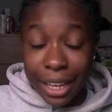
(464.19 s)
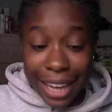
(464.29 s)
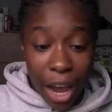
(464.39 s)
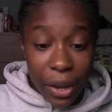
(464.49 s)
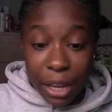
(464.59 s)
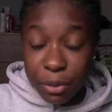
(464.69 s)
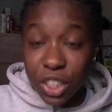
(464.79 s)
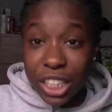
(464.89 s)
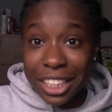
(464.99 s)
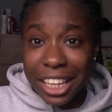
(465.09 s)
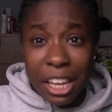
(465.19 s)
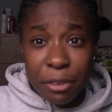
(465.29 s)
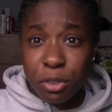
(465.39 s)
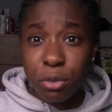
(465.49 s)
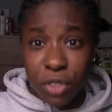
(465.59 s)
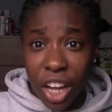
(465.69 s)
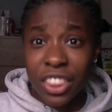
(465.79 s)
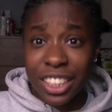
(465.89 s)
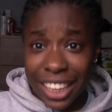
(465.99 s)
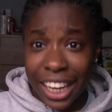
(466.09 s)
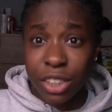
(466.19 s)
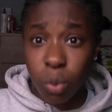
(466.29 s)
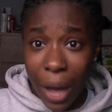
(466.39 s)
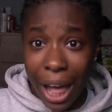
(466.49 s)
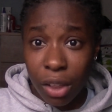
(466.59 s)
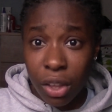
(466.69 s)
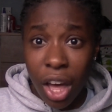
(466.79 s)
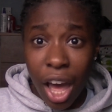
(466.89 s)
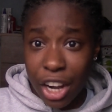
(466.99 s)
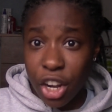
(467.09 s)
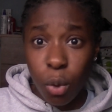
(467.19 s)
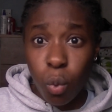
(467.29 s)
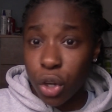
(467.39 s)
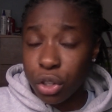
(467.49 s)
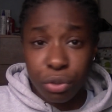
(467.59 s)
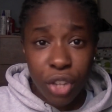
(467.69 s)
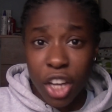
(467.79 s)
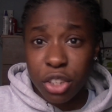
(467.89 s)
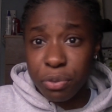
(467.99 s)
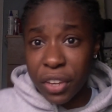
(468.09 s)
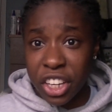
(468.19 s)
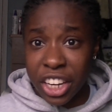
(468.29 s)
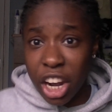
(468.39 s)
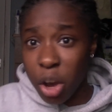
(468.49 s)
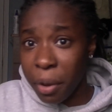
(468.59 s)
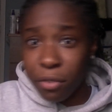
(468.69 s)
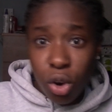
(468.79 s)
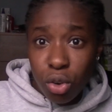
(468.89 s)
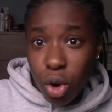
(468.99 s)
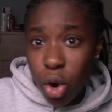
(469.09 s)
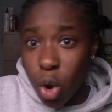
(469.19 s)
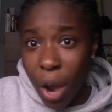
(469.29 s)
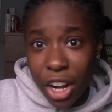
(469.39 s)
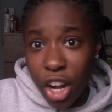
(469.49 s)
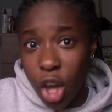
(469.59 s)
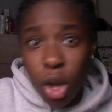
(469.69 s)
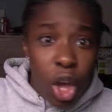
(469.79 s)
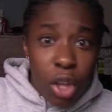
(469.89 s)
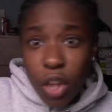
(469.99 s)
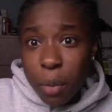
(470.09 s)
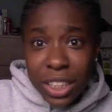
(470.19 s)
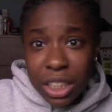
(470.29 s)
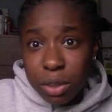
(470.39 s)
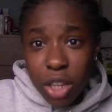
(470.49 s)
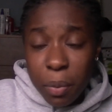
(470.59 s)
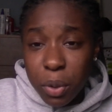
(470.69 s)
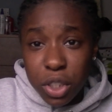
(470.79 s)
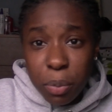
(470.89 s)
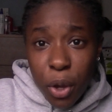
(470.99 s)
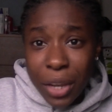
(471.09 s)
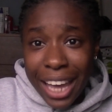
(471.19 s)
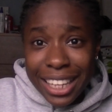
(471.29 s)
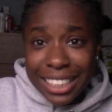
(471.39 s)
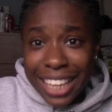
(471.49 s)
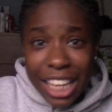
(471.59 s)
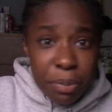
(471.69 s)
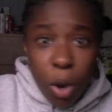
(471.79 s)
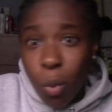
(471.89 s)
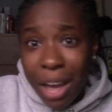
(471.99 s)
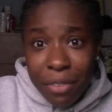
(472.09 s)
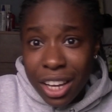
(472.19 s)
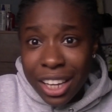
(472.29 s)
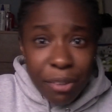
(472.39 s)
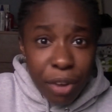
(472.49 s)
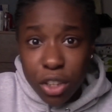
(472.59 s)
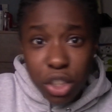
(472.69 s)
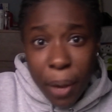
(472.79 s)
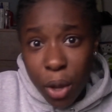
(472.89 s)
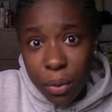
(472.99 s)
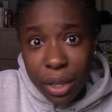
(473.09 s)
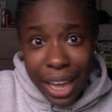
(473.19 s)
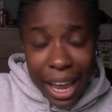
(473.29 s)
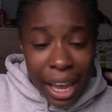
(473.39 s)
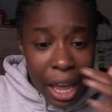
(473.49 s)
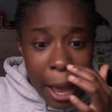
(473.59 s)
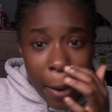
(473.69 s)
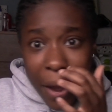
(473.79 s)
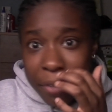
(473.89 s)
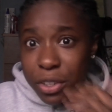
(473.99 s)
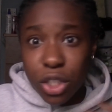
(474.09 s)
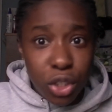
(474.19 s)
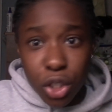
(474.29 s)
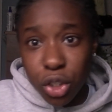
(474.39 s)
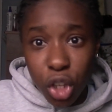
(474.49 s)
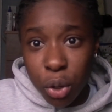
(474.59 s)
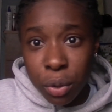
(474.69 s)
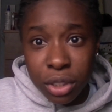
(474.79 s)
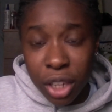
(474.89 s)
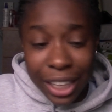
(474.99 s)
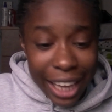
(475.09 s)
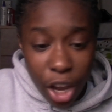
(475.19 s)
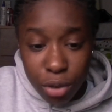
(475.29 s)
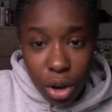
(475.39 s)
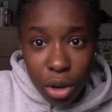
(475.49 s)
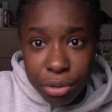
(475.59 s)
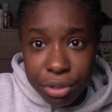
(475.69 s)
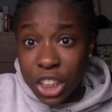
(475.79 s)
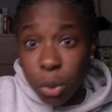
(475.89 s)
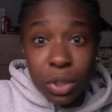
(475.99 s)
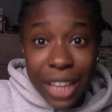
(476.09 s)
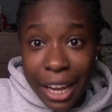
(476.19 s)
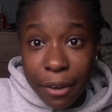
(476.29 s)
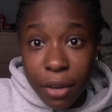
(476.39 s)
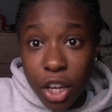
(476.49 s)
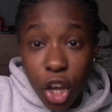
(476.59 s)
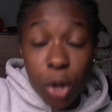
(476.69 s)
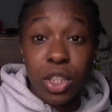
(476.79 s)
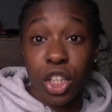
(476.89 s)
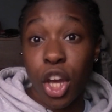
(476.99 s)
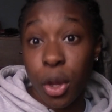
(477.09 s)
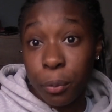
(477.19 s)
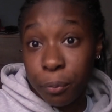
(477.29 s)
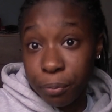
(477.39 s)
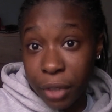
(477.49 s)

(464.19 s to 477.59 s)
Now, if she's if you've done the things well, I don't know what you've done, fingered a little bit of oral. I don't know. Nobody see, nobody wants to out these days, but whatever floats your boat. Yeah, whatever you two do to get her off, she will then go to you.